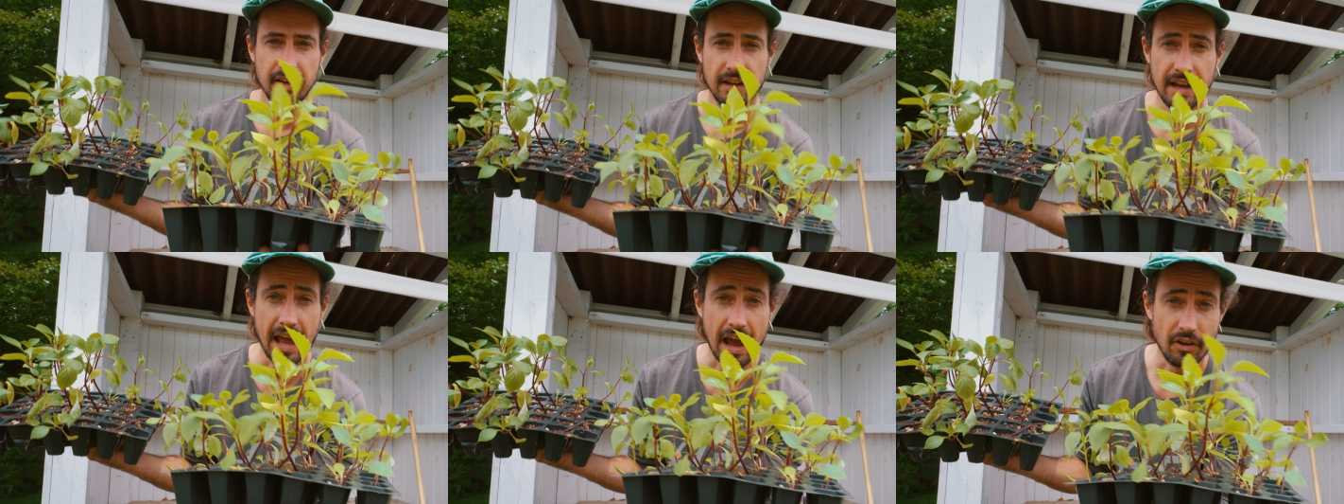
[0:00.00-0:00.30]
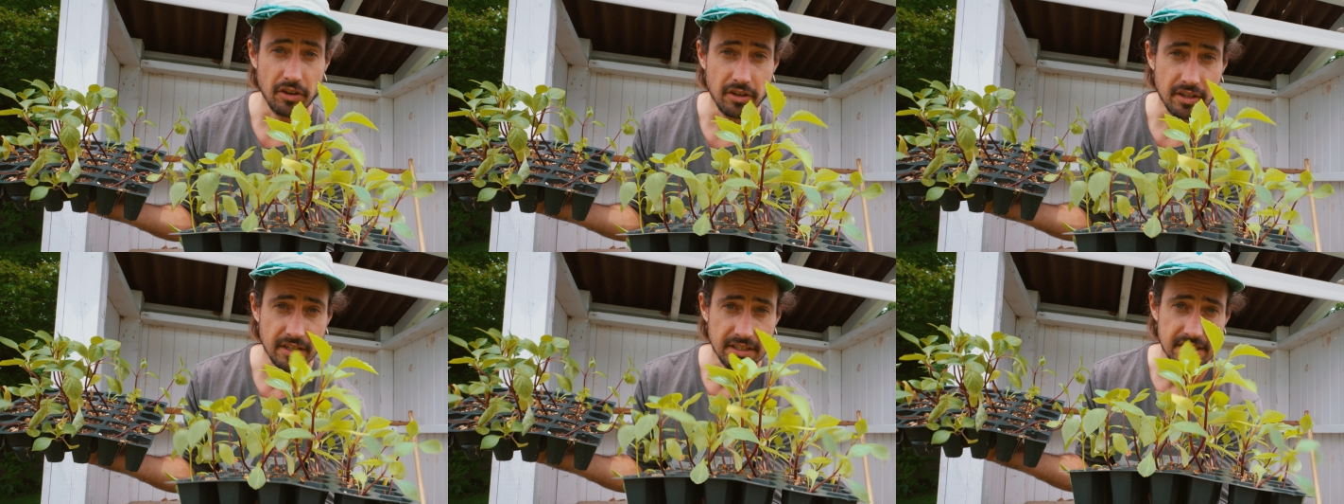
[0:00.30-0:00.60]
Now
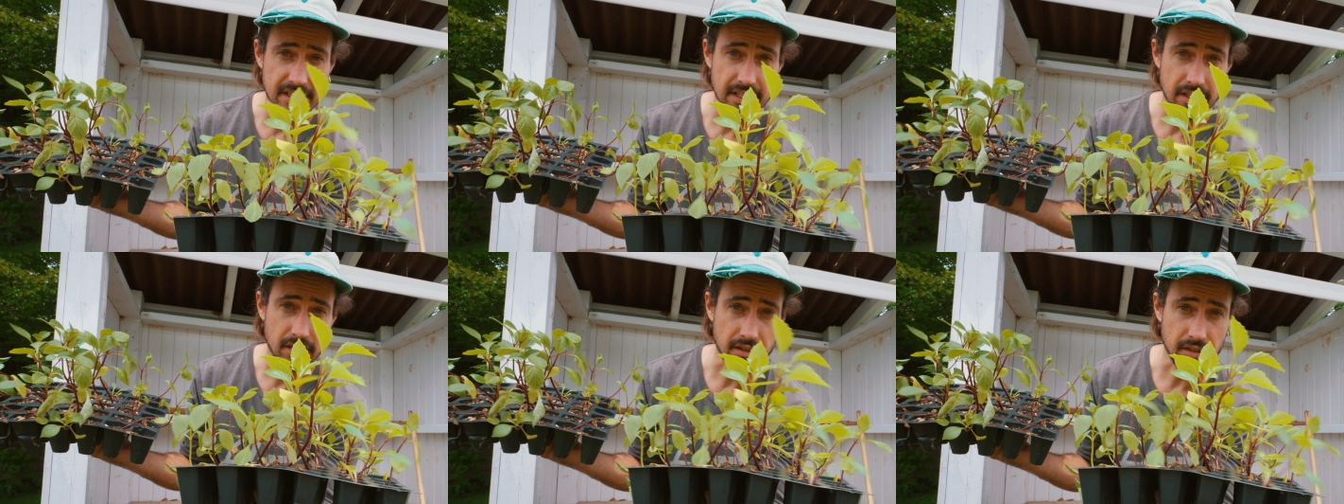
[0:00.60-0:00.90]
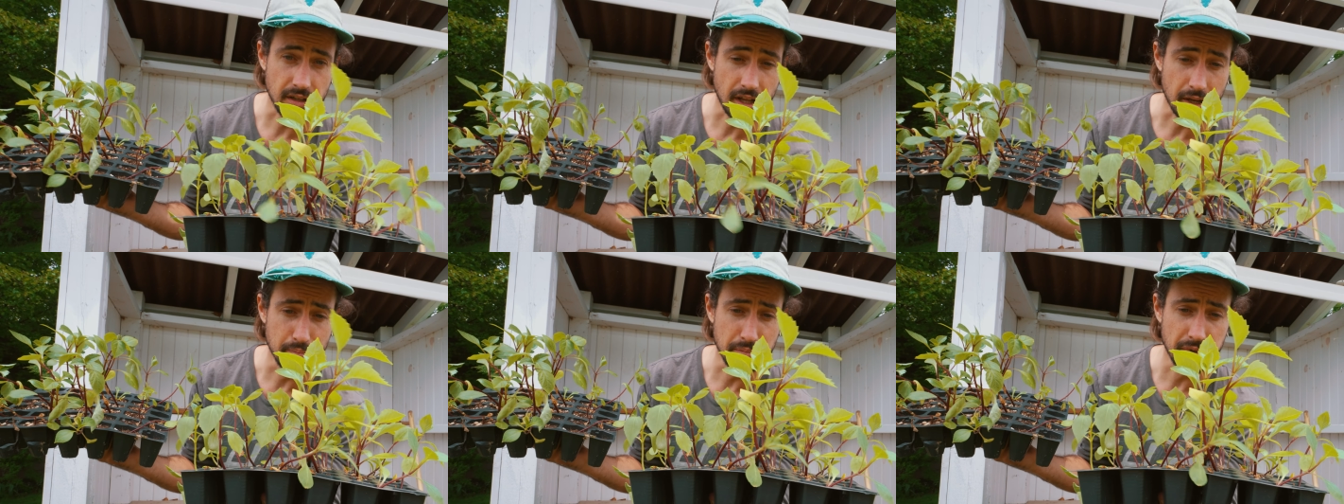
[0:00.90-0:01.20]
you can see they're
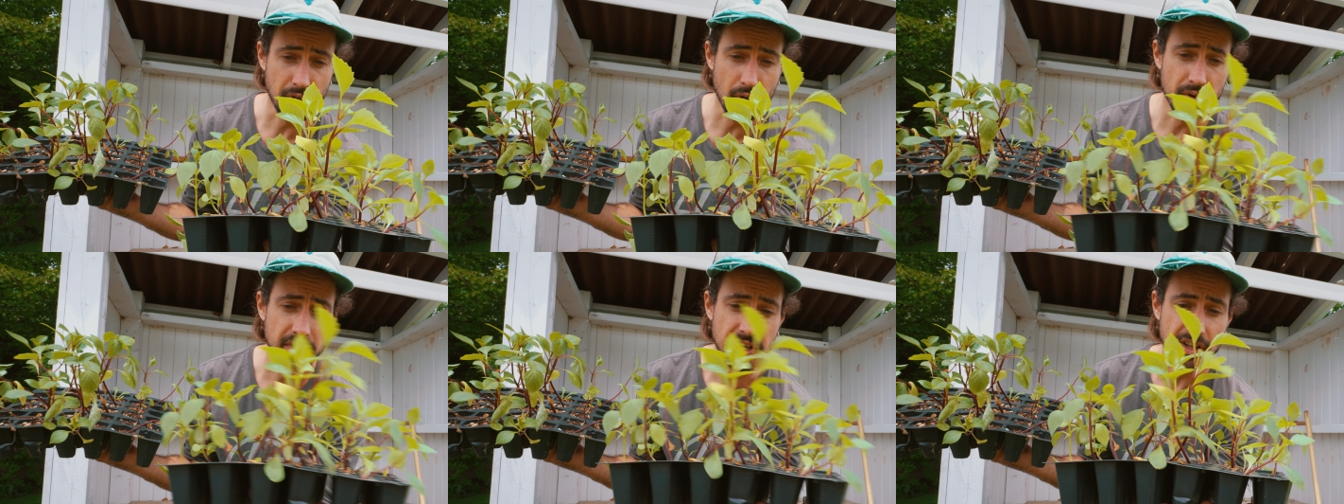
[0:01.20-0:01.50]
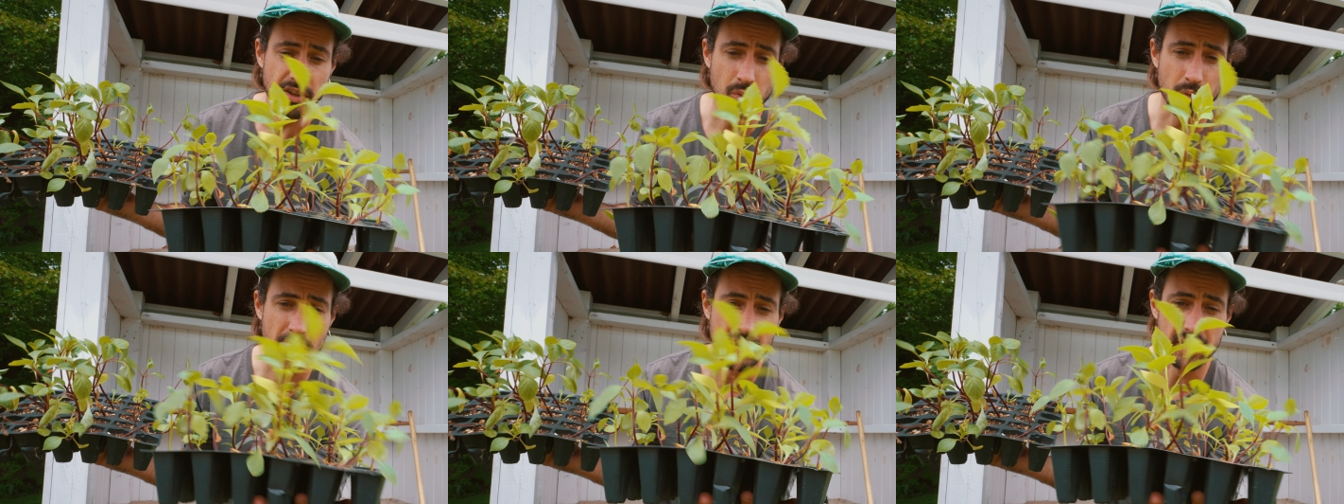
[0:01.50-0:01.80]
like blowing in
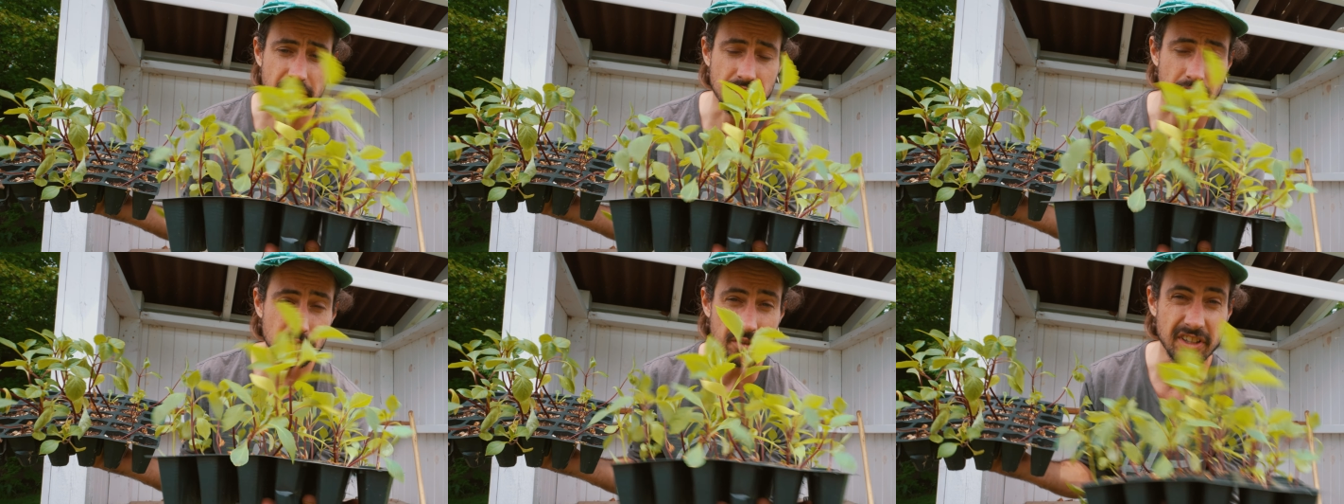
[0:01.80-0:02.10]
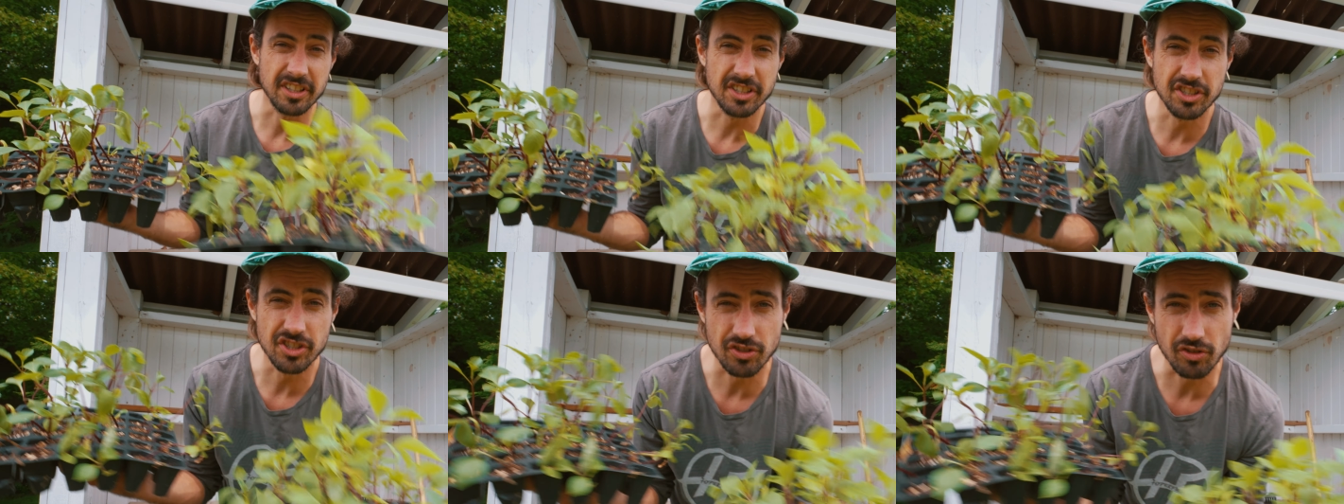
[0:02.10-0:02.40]
the wind. They're
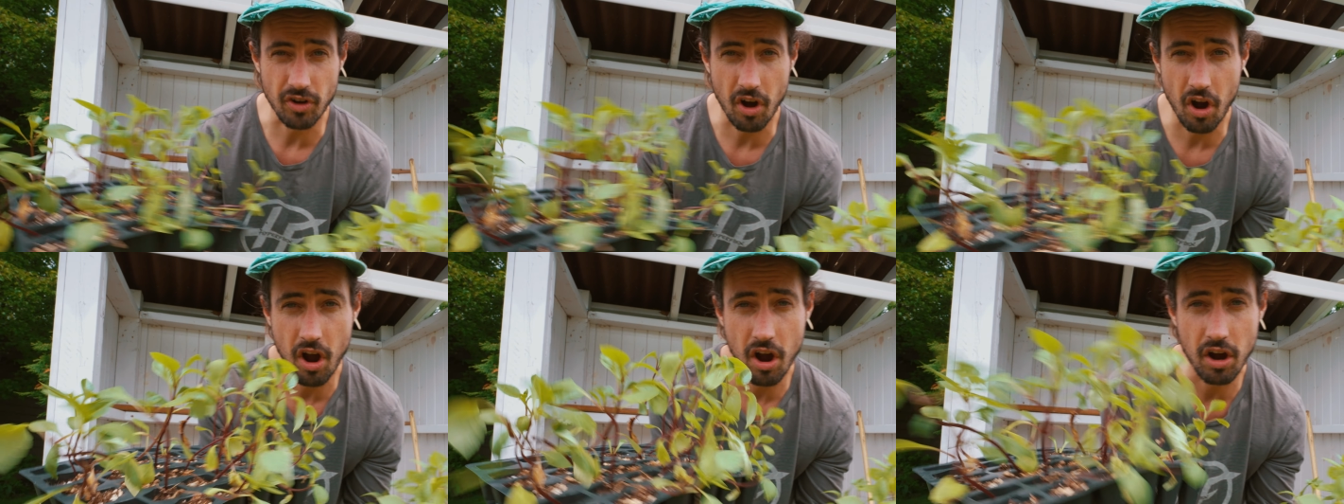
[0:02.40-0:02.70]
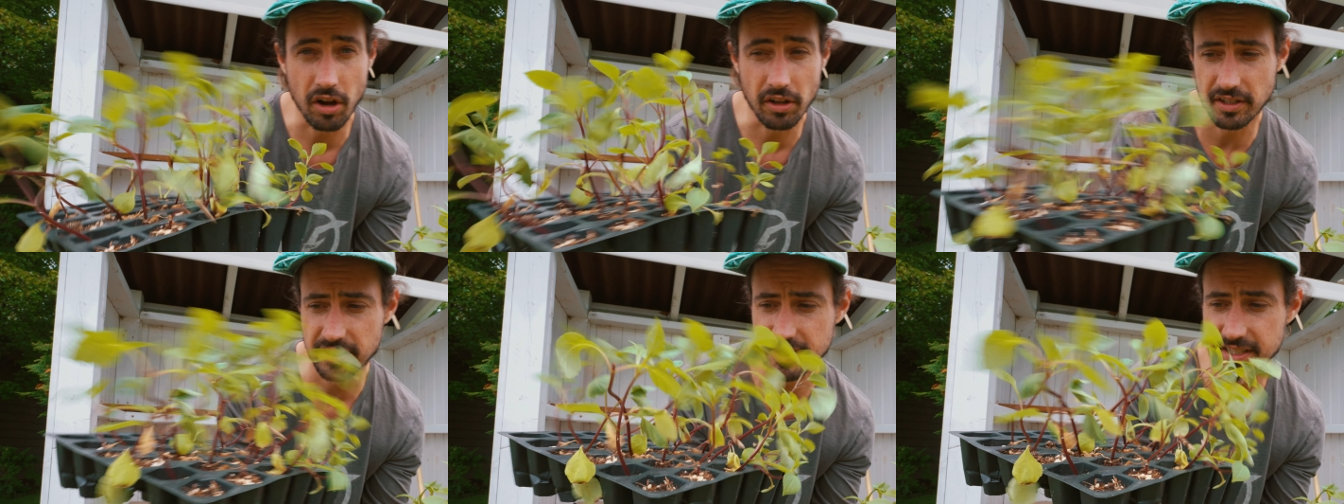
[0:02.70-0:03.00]
really
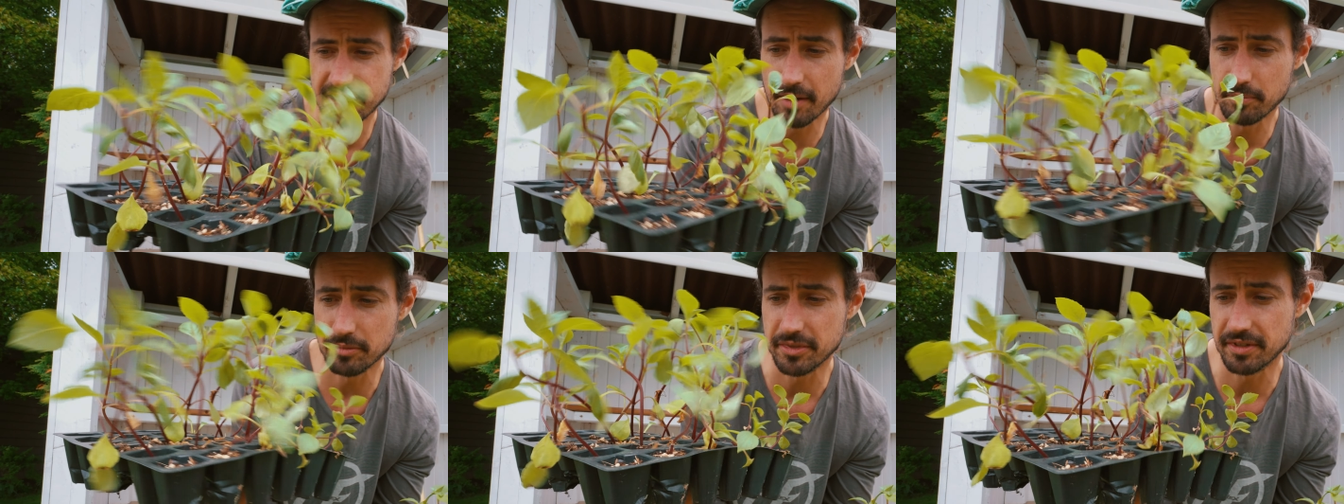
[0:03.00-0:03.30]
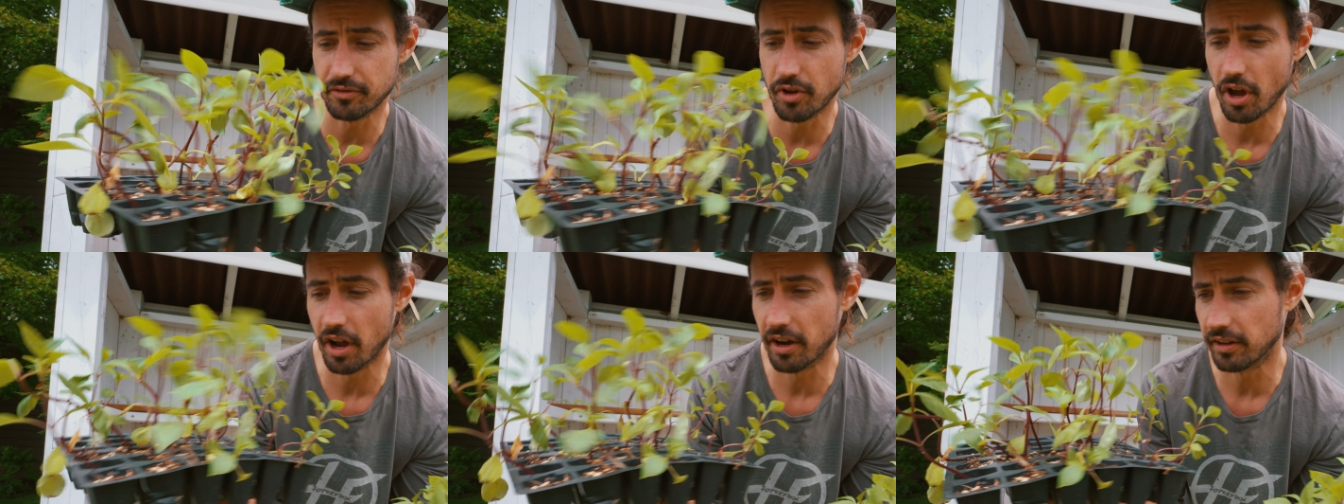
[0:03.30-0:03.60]
strong. The stems
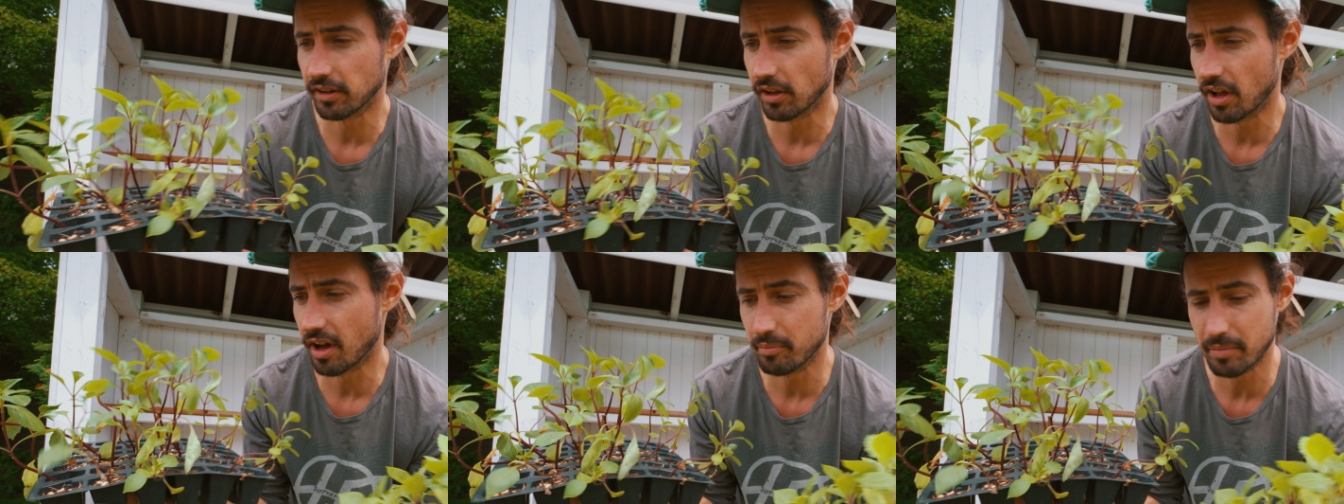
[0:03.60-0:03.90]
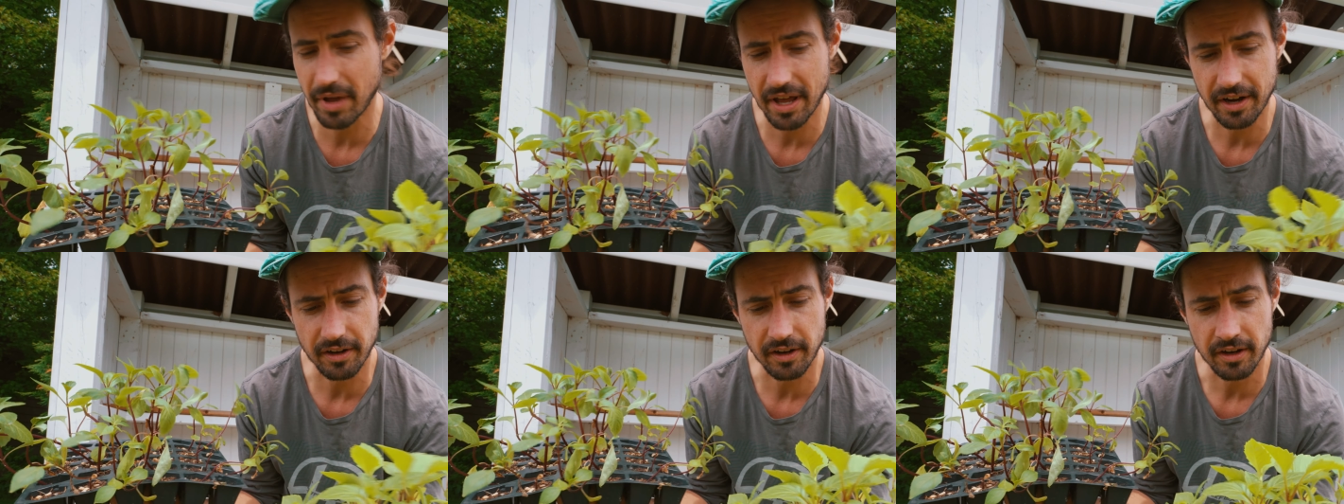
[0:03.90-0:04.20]
have gotten a lot
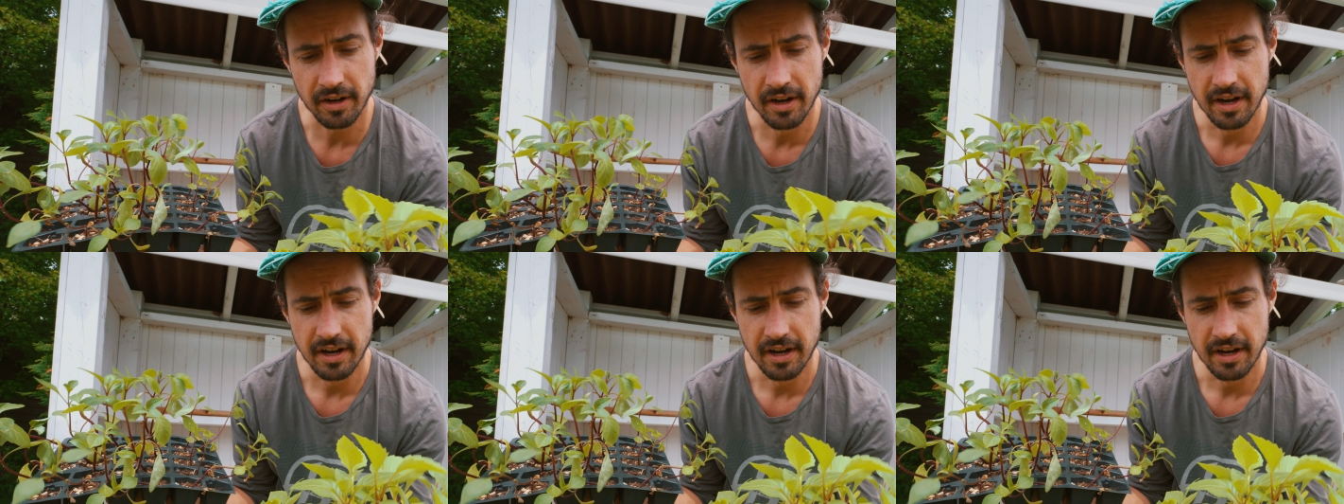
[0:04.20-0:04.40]
better.